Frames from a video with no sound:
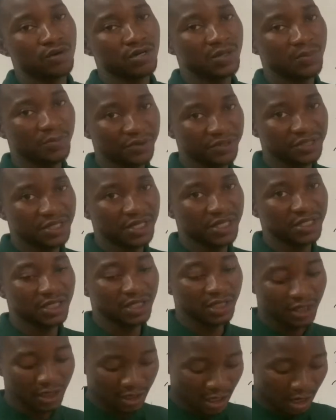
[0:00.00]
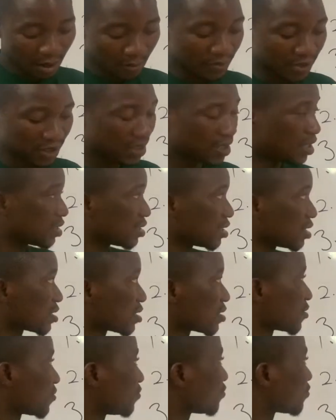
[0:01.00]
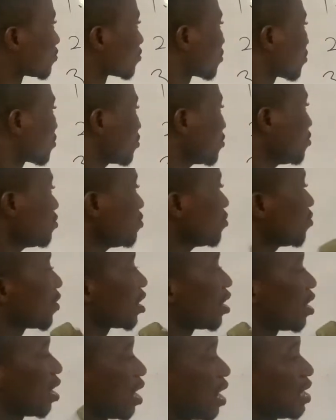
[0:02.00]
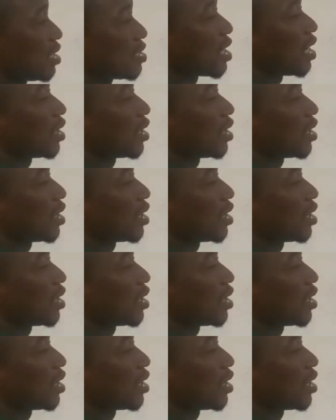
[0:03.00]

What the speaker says: depreciation in our businesses. As I